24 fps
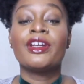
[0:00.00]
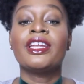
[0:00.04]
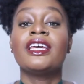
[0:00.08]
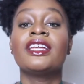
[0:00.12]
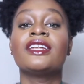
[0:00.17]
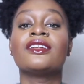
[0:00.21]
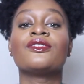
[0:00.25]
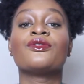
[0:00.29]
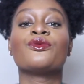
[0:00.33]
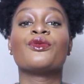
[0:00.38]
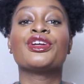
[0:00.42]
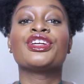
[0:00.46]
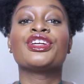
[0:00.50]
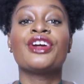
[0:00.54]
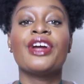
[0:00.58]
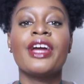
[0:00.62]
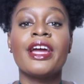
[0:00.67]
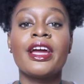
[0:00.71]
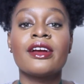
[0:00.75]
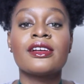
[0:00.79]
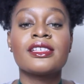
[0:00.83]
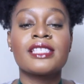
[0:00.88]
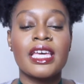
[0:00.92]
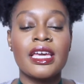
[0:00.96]
When
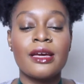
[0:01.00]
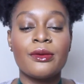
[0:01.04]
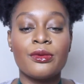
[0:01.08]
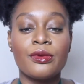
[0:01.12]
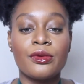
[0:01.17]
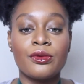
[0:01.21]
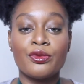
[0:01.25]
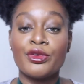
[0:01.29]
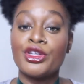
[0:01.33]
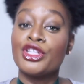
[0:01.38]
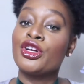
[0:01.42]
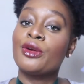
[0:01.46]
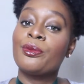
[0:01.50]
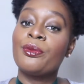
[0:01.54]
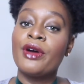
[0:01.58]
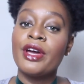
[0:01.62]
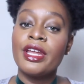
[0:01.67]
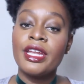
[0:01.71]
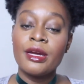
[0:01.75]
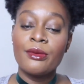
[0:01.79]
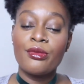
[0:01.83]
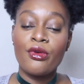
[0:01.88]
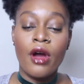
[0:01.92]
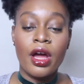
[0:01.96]
your hair is able, when you're
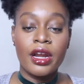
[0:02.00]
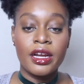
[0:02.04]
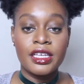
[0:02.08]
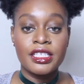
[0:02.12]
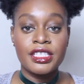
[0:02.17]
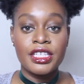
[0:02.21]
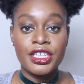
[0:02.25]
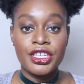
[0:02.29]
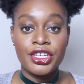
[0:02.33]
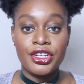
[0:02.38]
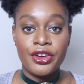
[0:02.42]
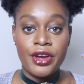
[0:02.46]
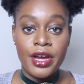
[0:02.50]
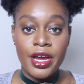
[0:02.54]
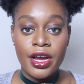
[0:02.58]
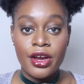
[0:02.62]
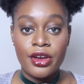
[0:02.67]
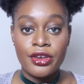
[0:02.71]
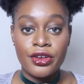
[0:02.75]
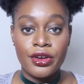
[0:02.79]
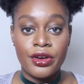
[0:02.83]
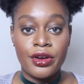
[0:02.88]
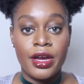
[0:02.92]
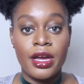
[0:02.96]
putting products in your hair,